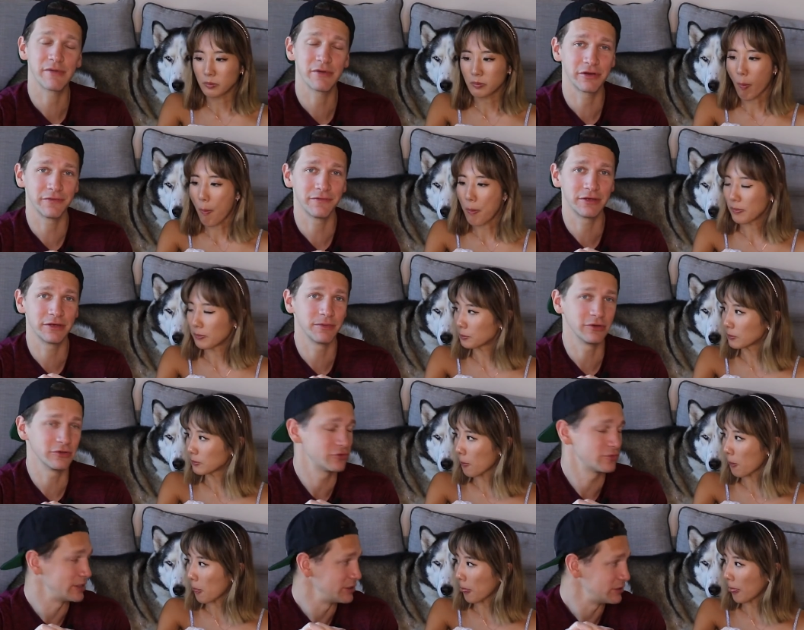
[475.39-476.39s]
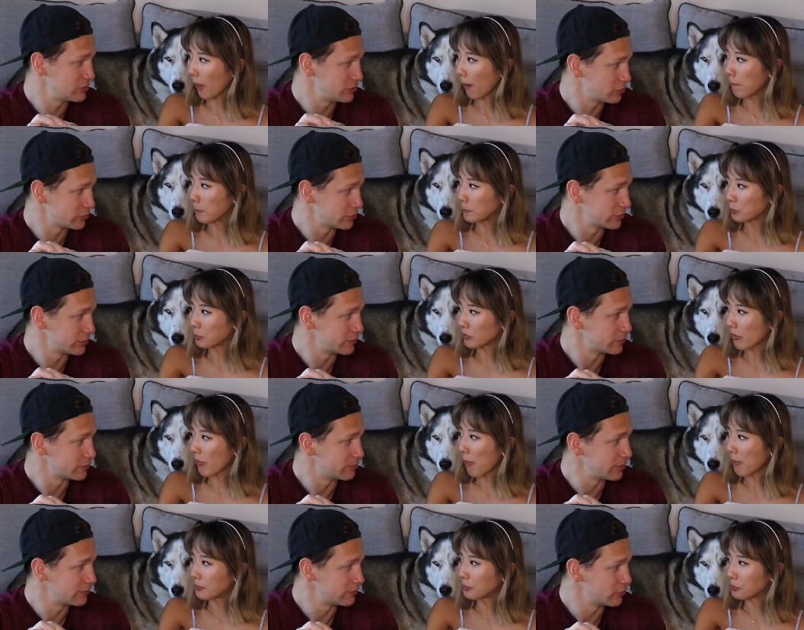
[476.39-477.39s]
Speaker 1: time I'm gonna think about twice ordering
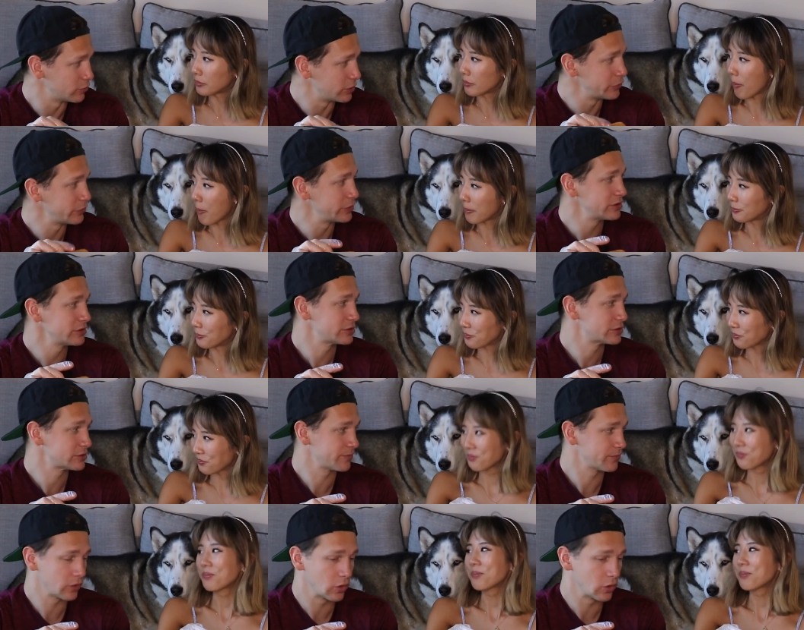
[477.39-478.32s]
from Buffalo Wild Wings